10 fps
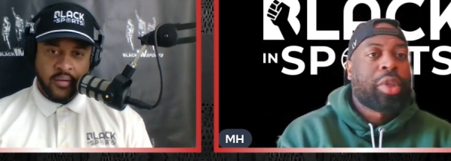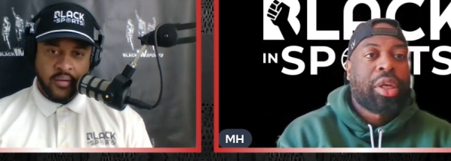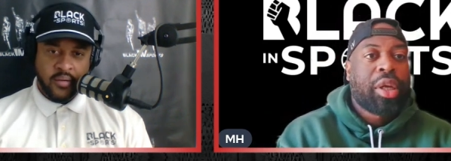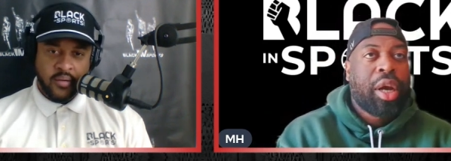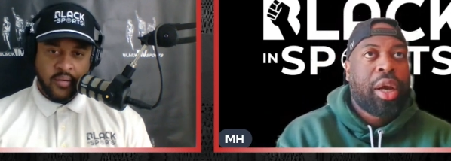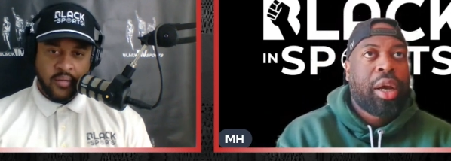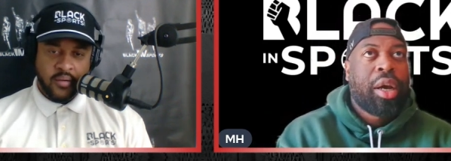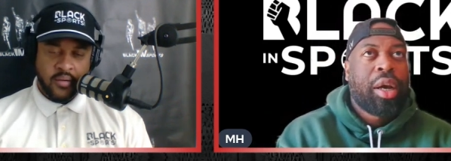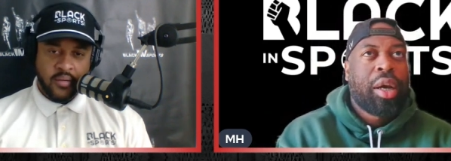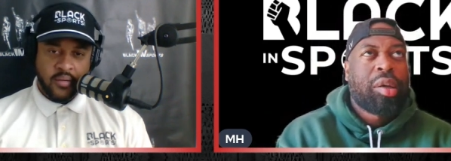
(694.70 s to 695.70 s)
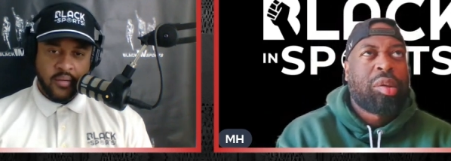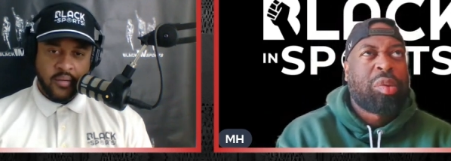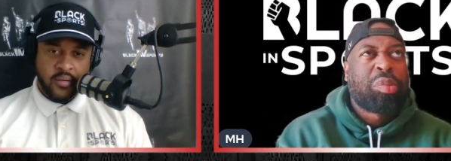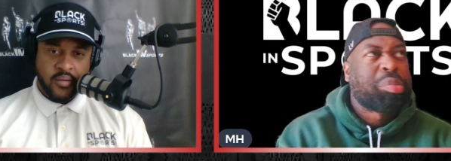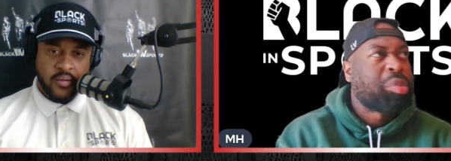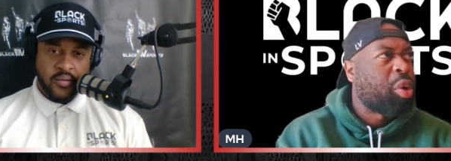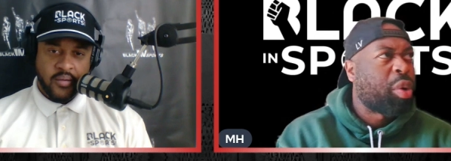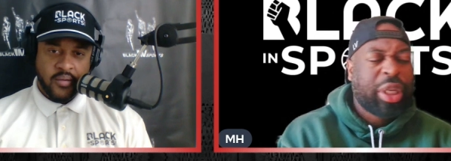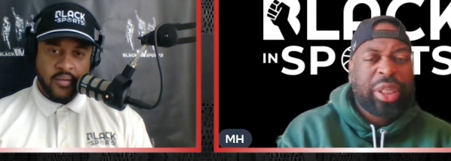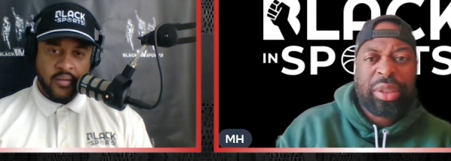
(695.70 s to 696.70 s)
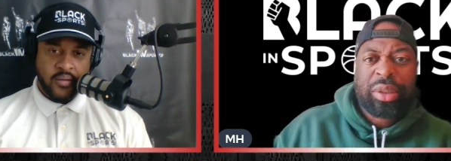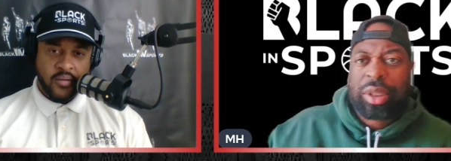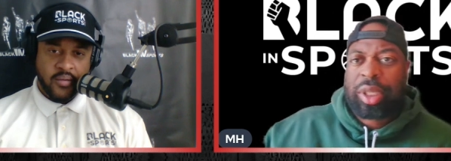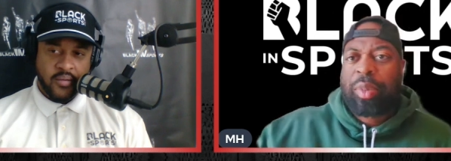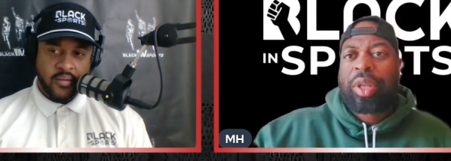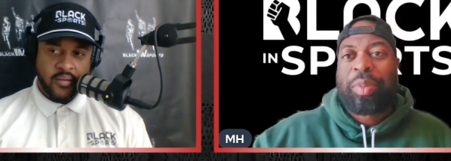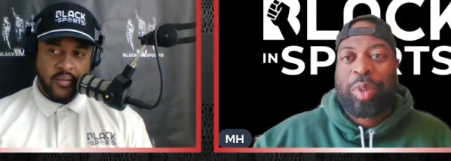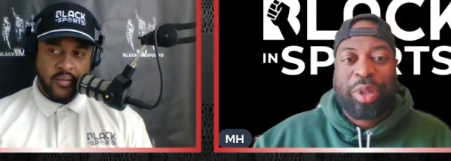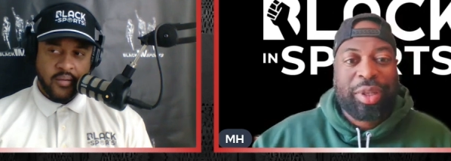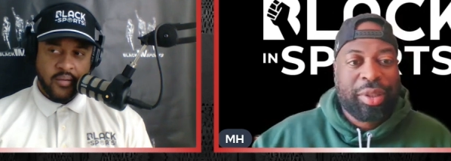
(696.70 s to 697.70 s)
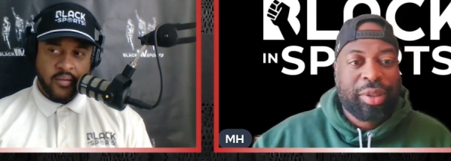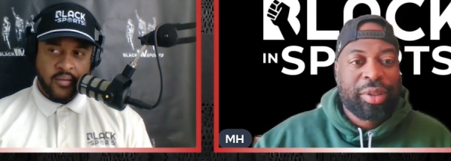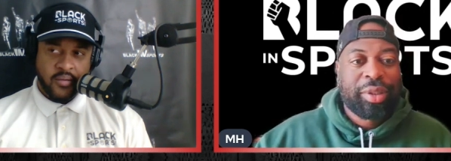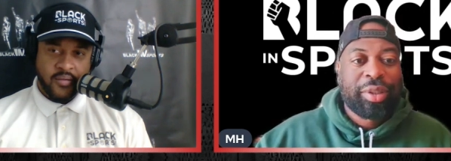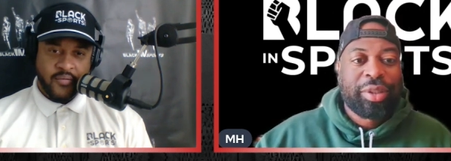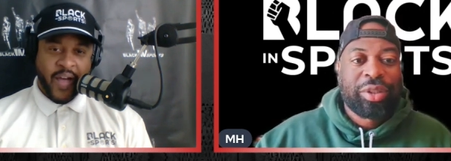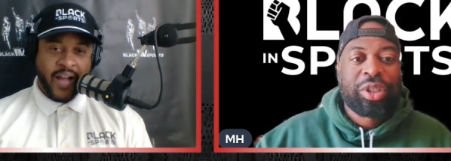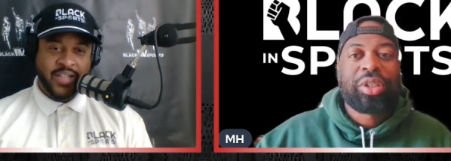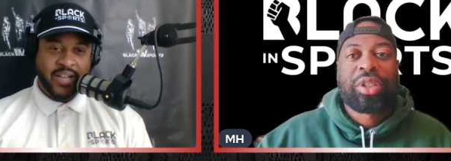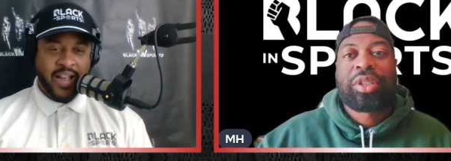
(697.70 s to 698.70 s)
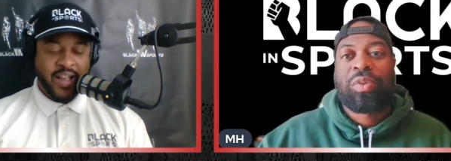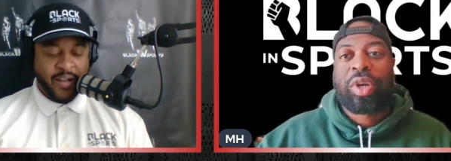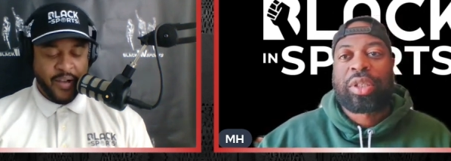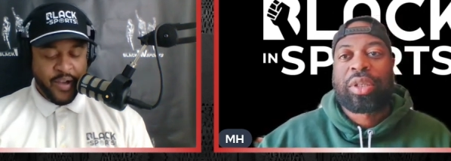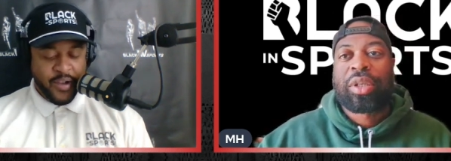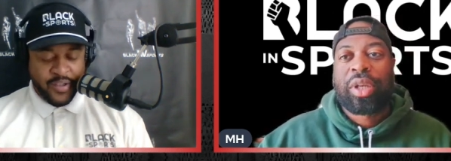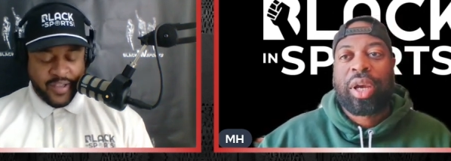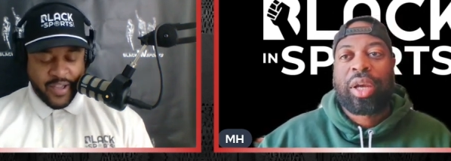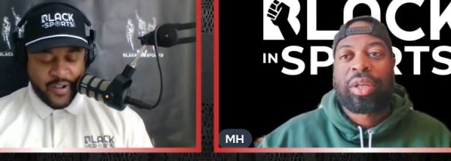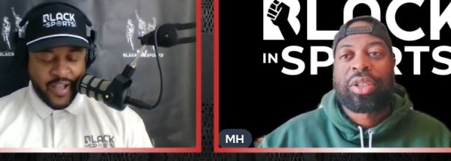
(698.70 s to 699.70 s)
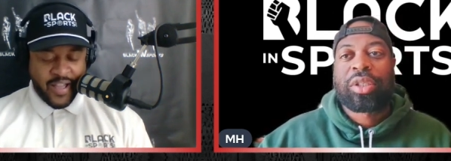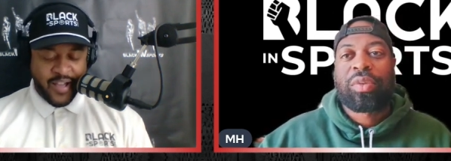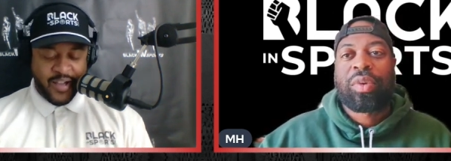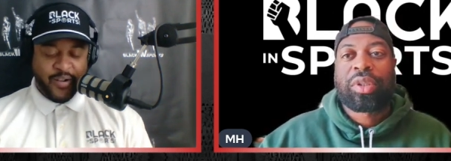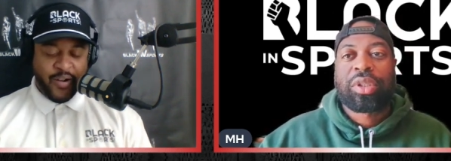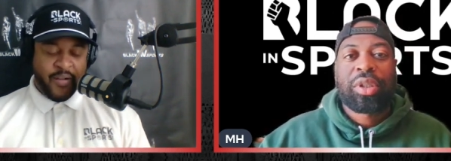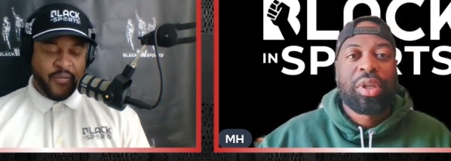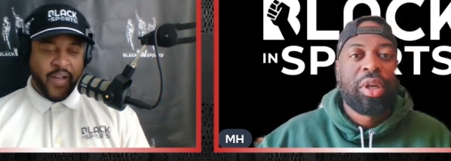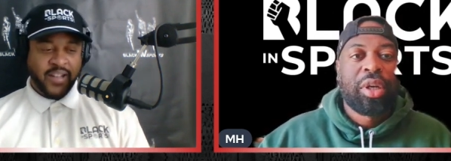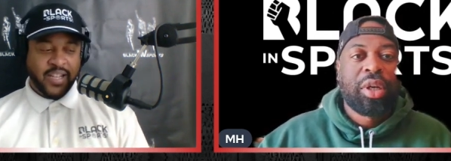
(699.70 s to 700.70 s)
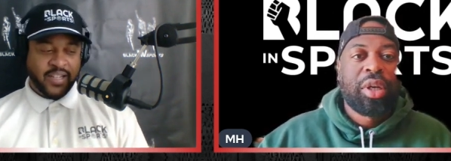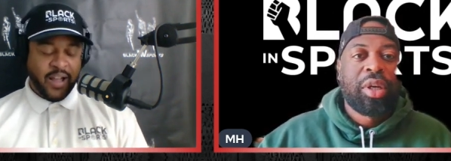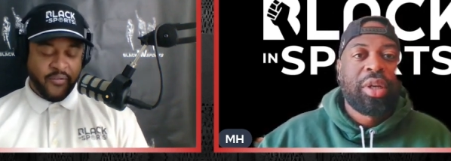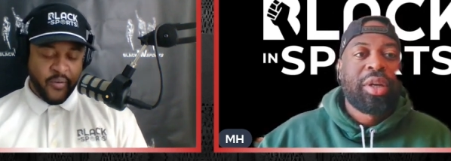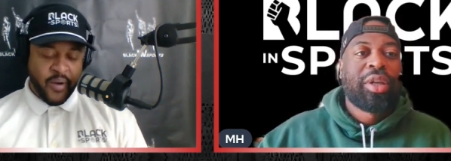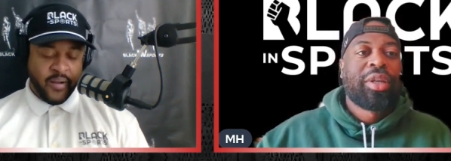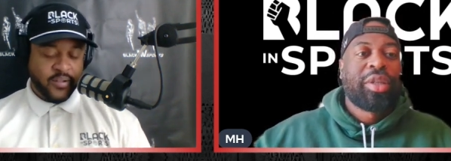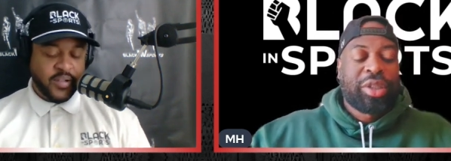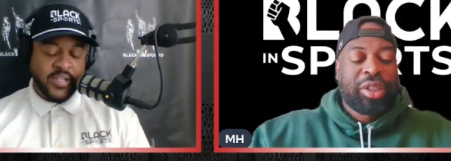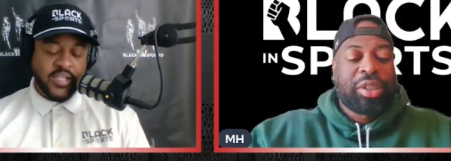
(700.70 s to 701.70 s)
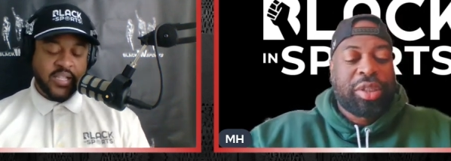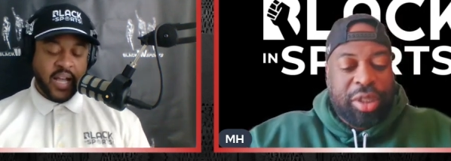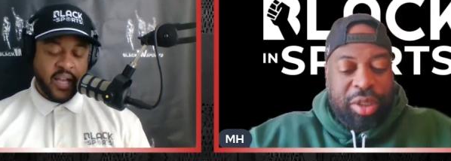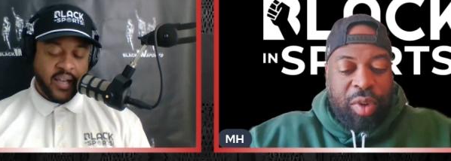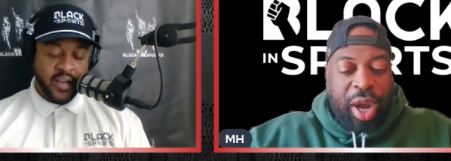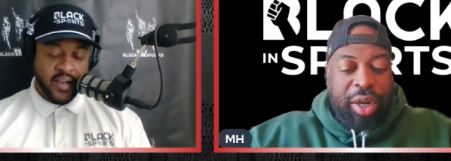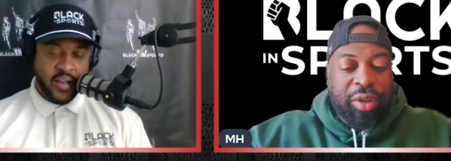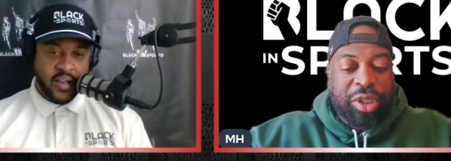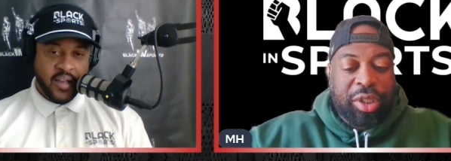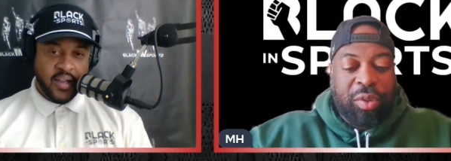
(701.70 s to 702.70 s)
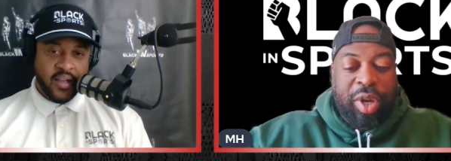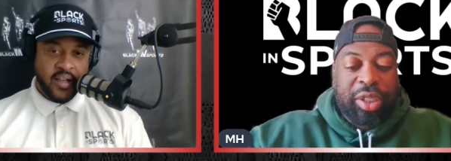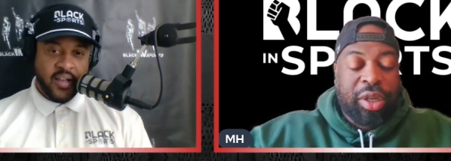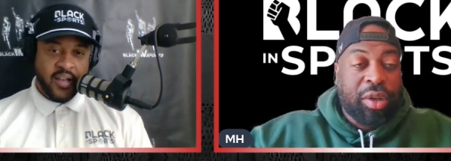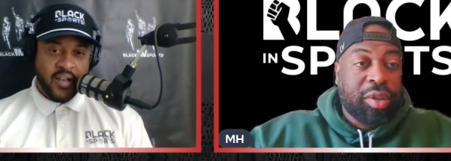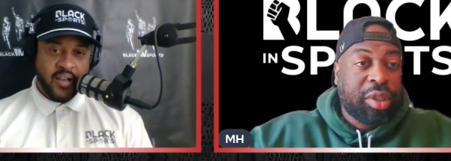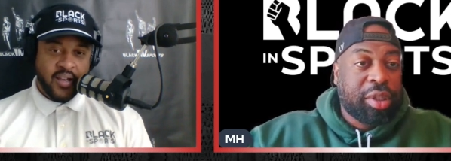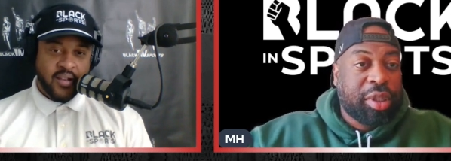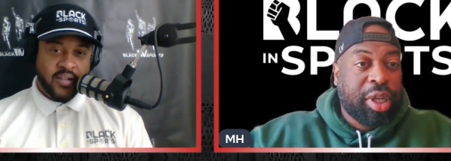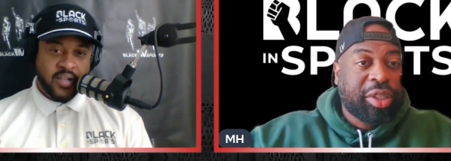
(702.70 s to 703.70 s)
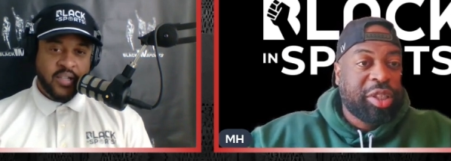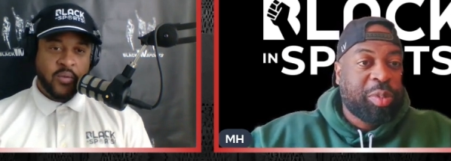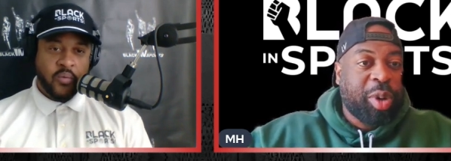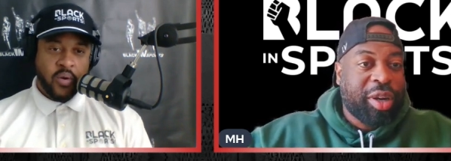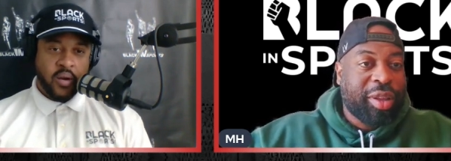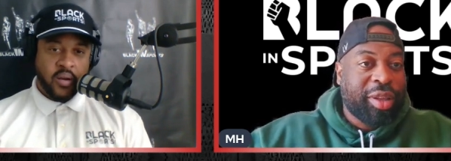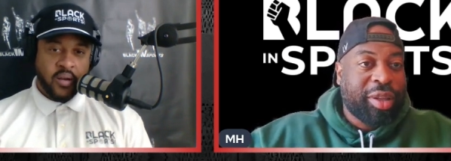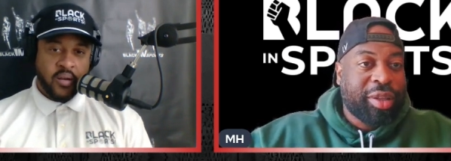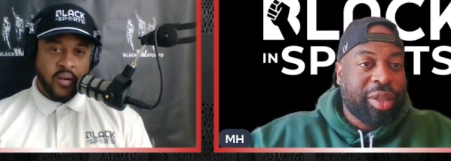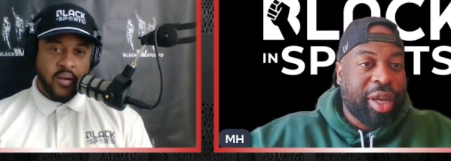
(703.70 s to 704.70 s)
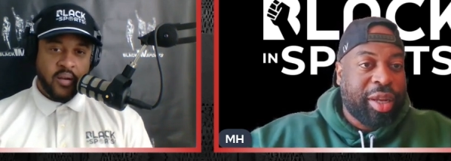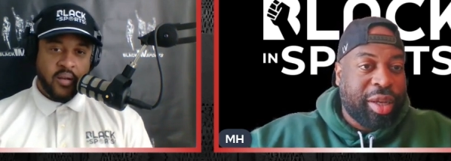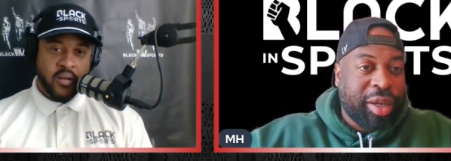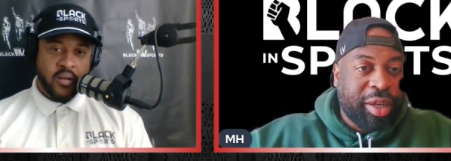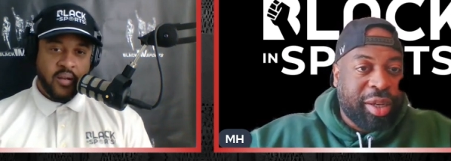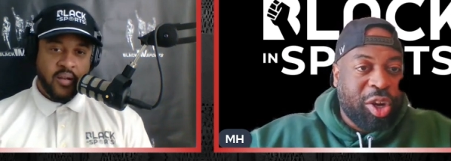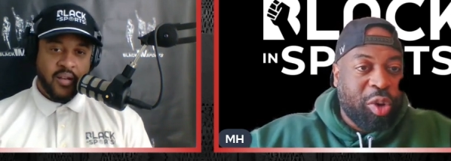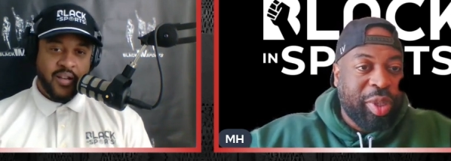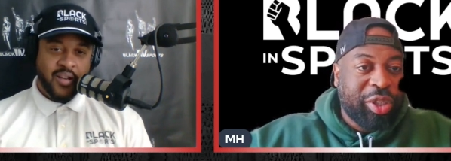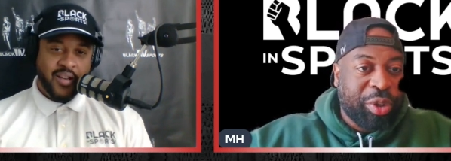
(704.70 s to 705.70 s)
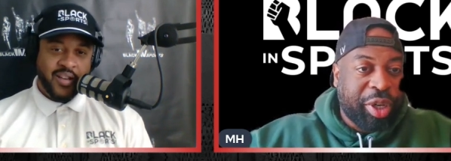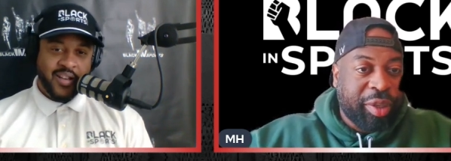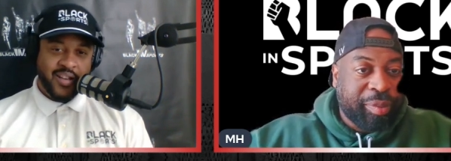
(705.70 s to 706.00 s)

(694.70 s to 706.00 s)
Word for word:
Speaker 1: Uh, Oregon. Let me let me fact check that. Yeah. yeah. yeah, Go ahead,
Speaker 2: go ahead and fact check that for a while because it's like I
Speaker 1: know she's a West Coast because she's, she's, part a, of that uh, Kobe tree.